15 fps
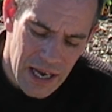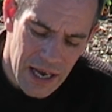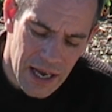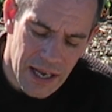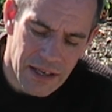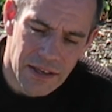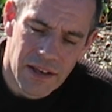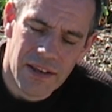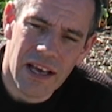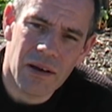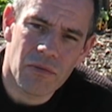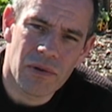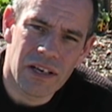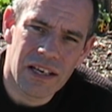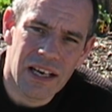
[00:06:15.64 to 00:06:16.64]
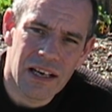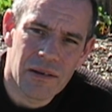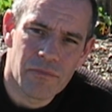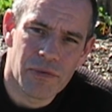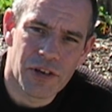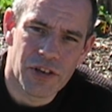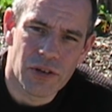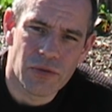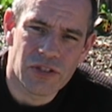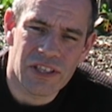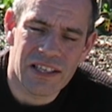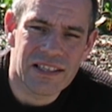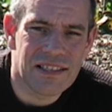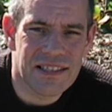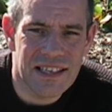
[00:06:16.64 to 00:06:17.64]
and that will produce
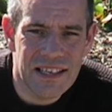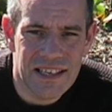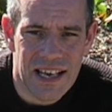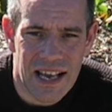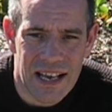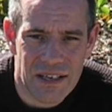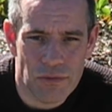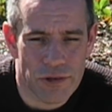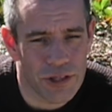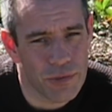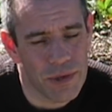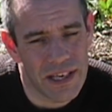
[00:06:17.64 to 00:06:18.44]
a seed head which